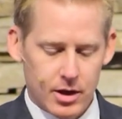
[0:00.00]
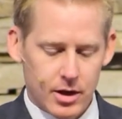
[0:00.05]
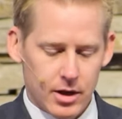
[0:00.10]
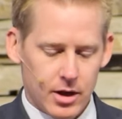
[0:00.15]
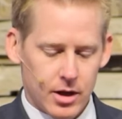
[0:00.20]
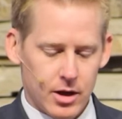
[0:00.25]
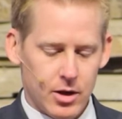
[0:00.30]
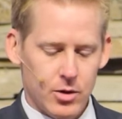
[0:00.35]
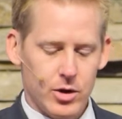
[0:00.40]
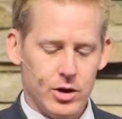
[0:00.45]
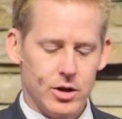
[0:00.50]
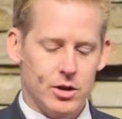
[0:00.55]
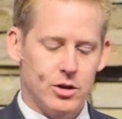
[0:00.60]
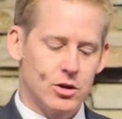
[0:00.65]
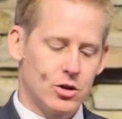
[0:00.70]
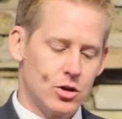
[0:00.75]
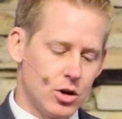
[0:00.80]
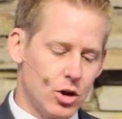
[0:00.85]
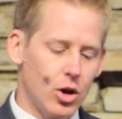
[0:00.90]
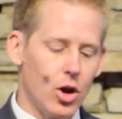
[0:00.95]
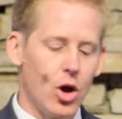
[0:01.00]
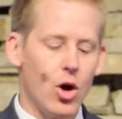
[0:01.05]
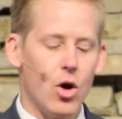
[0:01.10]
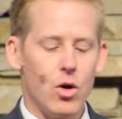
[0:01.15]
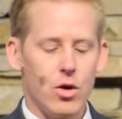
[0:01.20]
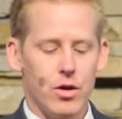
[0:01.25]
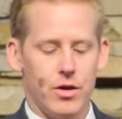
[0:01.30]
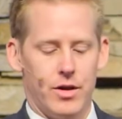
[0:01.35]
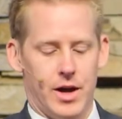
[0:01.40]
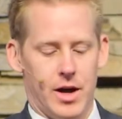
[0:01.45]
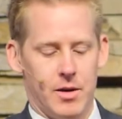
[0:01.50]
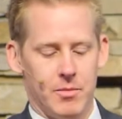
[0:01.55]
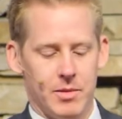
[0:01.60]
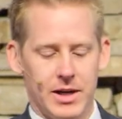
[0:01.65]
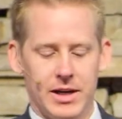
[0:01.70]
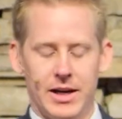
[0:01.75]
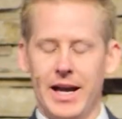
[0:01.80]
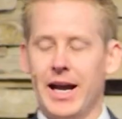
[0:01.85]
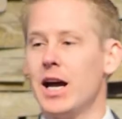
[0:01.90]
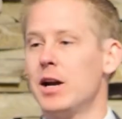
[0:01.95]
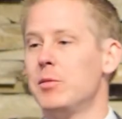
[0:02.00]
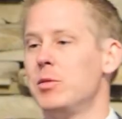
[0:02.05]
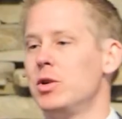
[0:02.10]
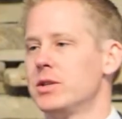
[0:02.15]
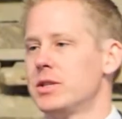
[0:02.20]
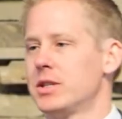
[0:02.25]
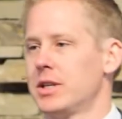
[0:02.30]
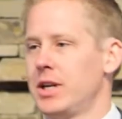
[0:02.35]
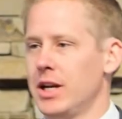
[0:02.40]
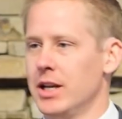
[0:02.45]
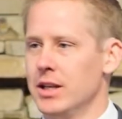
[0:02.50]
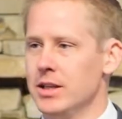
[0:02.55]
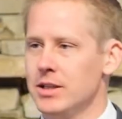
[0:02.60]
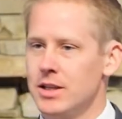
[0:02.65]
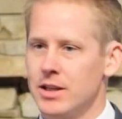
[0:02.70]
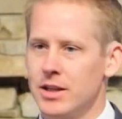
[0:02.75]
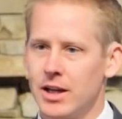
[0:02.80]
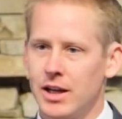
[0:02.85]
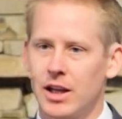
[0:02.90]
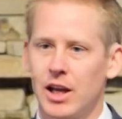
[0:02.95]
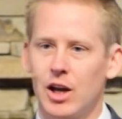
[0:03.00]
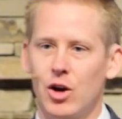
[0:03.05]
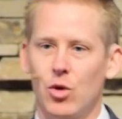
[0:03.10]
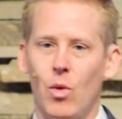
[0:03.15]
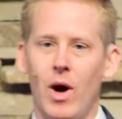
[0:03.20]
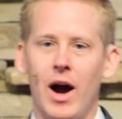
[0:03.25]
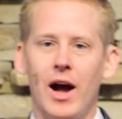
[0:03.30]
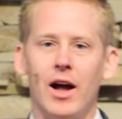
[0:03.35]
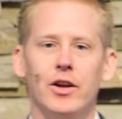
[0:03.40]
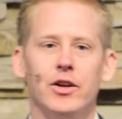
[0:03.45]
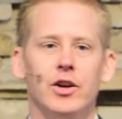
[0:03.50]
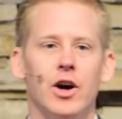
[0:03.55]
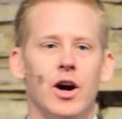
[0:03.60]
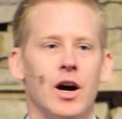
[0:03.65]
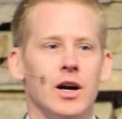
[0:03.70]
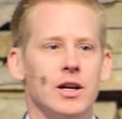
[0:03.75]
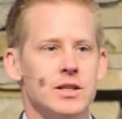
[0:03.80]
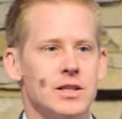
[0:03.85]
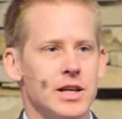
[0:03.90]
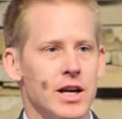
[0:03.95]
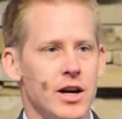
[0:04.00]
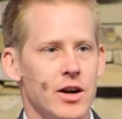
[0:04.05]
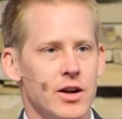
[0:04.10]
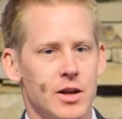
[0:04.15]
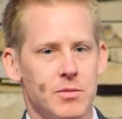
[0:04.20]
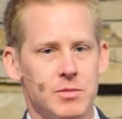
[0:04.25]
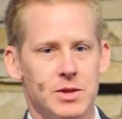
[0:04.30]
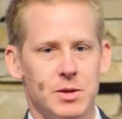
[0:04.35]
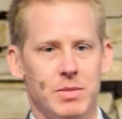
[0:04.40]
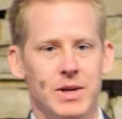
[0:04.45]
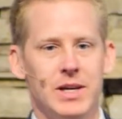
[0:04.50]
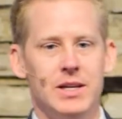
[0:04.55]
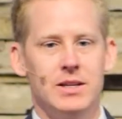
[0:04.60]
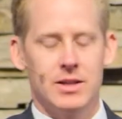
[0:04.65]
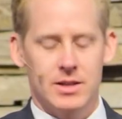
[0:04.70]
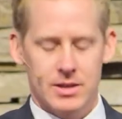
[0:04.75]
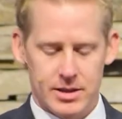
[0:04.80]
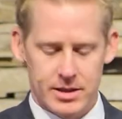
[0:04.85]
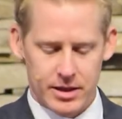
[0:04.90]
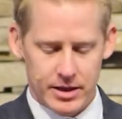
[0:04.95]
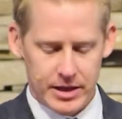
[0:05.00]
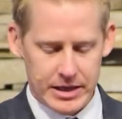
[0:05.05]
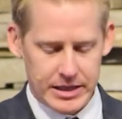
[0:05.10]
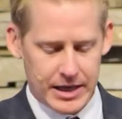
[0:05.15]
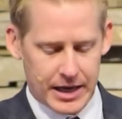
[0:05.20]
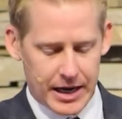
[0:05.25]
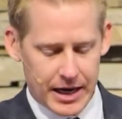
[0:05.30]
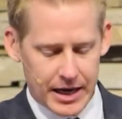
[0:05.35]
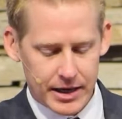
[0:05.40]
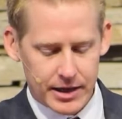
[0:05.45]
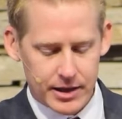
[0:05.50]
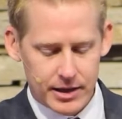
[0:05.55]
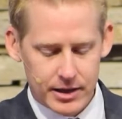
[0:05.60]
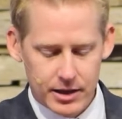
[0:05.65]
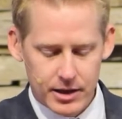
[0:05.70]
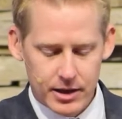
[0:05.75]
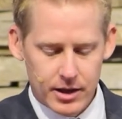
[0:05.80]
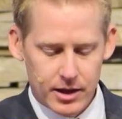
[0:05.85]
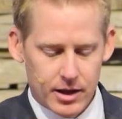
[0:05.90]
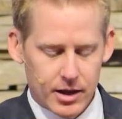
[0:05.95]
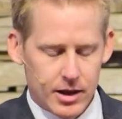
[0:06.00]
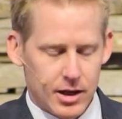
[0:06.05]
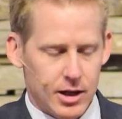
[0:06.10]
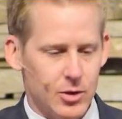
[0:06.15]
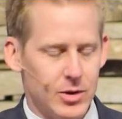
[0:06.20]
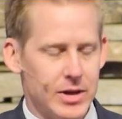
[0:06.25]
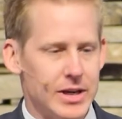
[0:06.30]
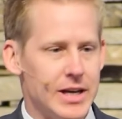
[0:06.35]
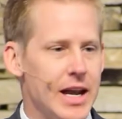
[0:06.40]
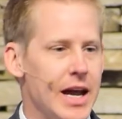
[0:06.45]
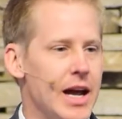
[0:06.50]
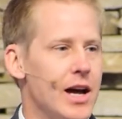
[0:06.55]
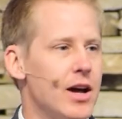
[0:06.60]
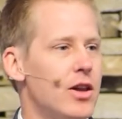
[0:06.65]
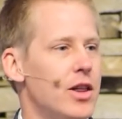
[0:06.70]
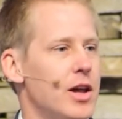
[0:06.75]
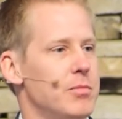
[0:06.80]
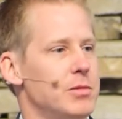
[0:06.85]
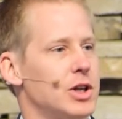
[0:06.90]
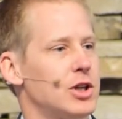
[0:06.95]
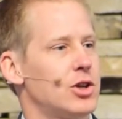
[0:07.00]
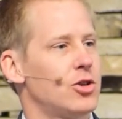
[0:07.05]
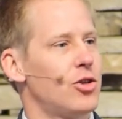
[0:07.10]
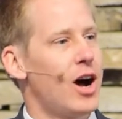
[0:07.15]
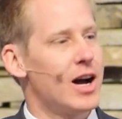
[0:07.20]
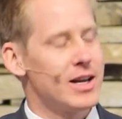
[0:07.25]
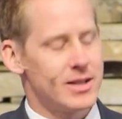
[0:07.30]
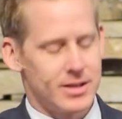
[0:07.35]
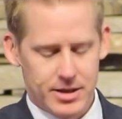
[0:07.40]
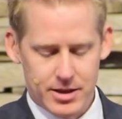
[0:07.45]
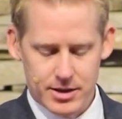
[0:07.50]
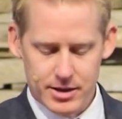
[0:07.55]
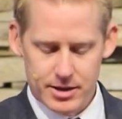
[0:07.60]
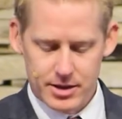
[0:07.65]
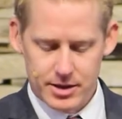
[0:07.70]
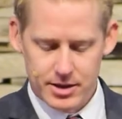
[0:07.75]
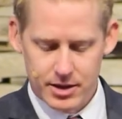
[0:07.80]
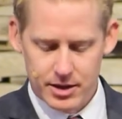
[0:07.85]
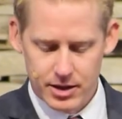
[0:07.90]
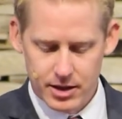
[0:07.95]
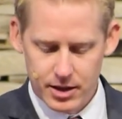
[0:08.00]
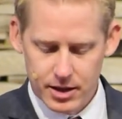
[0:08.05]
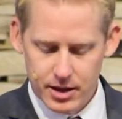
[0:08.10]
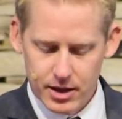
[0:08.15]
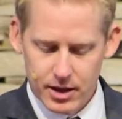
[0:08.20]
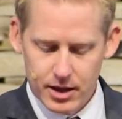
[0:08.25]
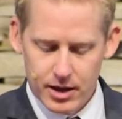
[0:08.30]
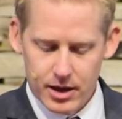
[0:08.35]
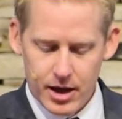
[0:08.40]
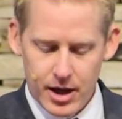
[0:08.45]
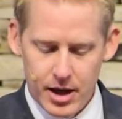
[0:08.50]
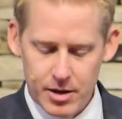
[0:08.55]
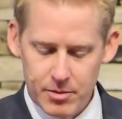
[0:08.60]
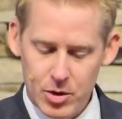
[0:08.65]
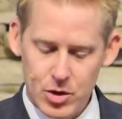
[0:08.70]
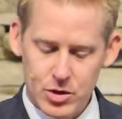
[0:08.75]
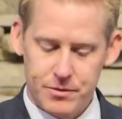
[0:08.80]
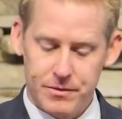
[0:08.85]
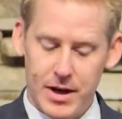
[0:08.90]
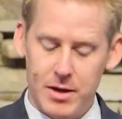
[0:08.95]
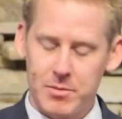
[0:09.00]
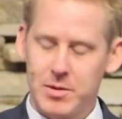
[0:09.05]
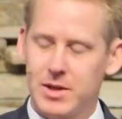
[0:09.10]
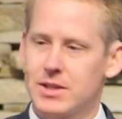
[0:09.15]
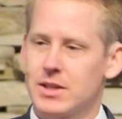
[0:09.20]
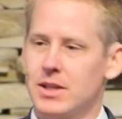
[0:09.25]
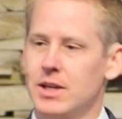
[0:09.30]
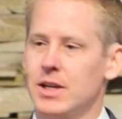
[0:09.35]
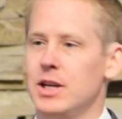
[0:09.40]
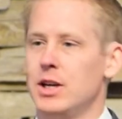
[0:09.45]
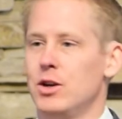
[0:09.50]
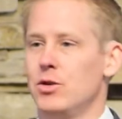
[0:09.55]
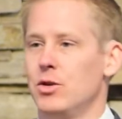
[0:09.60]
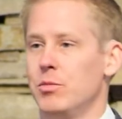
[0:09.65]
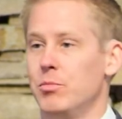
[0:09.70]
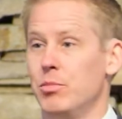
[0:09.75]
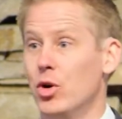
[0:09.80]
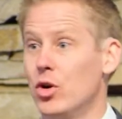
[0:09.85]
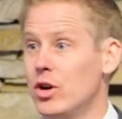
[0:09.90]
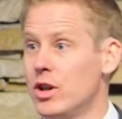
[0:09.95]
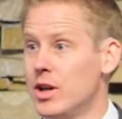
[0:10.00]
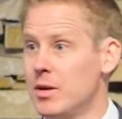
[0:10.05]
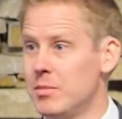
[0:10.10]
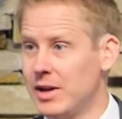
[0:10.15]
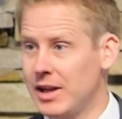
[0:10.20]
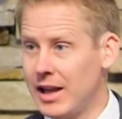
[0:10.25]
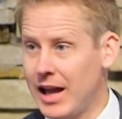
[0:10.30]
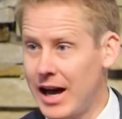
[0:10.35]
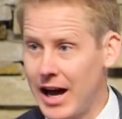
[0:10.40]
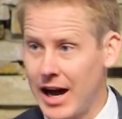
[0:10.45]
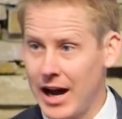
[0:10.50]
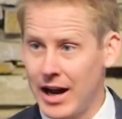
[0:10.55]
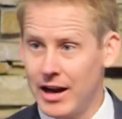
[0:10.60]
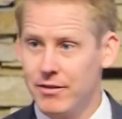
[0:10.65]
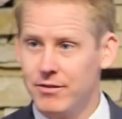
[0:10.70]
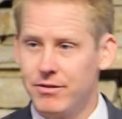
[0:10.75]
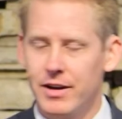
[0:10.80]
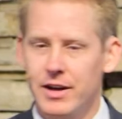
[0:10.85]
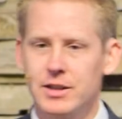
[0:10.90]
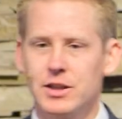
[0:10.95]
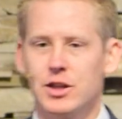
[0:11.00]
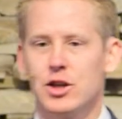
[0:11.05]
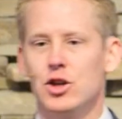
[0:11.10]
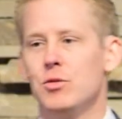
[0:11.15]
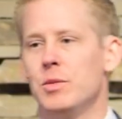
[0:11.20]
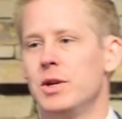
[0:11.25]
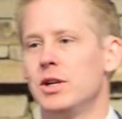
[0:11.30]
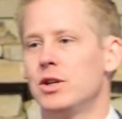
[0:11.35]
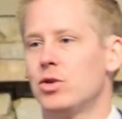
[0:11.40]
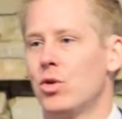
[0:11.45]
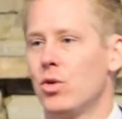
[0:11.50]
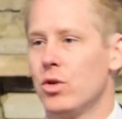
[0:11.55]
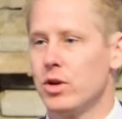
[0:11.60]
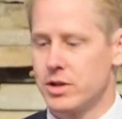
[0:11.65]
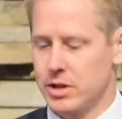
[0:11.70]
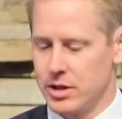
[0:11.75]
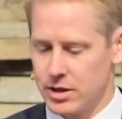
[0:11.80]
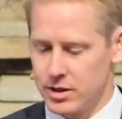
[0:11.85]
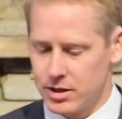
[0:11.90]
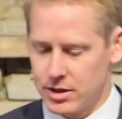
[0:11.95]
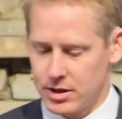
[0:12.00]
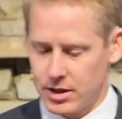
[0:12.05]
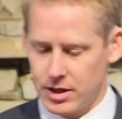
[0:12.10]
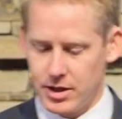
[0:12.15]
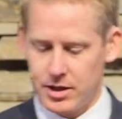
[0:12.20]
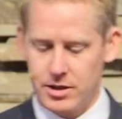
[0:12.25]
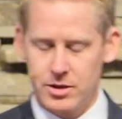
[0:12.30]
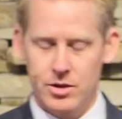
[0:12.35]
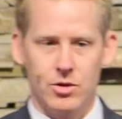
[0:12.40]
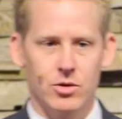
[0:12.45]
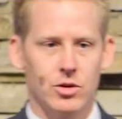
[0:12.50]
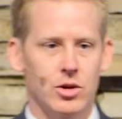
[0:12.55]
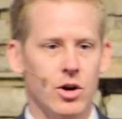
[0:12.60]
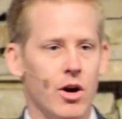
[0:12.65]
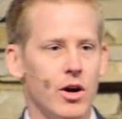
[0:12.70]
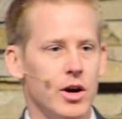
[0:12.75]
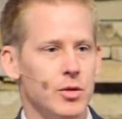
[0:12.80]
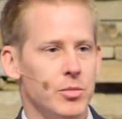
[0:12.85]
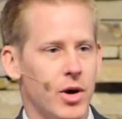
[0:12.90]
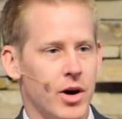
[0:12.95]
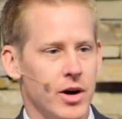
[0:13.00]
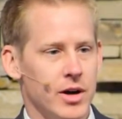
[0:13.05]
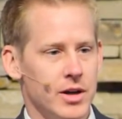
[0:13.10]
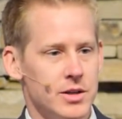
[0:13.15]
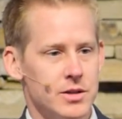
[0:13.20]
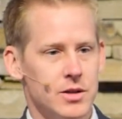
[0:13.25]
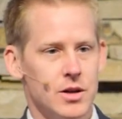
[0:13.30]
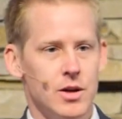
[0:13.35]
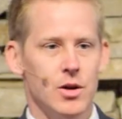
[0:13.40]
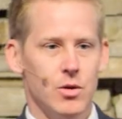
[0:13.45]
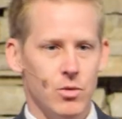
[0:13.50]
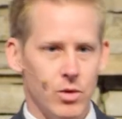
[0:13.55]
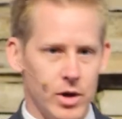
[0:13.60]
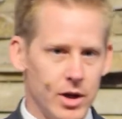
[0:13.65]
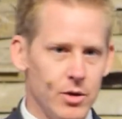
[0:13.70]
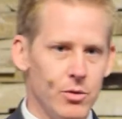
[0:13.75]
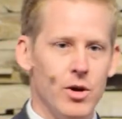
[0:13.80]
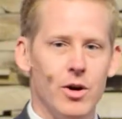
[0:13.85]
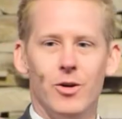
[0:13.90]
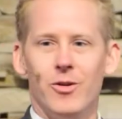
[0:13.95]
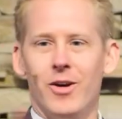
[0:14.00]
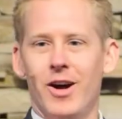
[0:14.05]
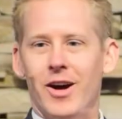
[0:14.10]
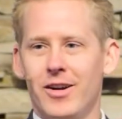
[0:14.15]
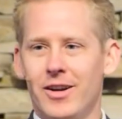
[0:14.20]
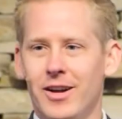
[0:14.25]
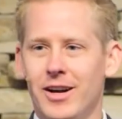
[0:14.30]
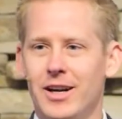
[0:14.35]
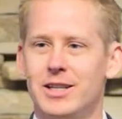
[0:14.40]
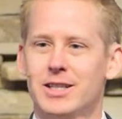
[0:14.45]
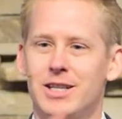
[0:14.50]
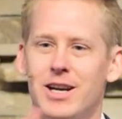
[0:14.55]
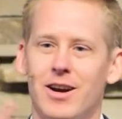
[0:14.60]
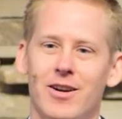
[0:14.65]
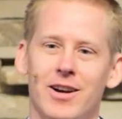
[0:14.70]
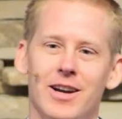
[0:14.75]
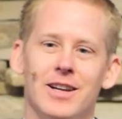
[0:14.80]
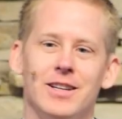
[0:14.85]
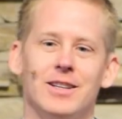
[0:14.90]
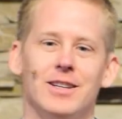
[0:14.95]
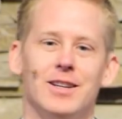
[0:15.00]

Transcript: He would clothe them in animal skins and then let wild dogs tear them to pieces until they died. He would nail them to crosses. And most famously, he would burn them alive as human torches in his own garden parties while he rode around on a chariot